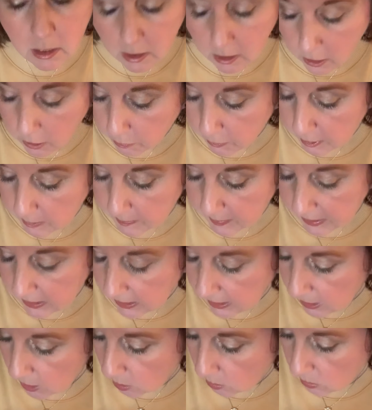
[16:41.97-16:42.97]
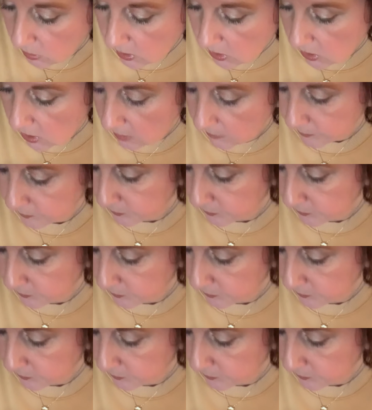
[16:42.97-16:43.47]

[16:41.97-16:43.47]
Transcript: 3 billy goats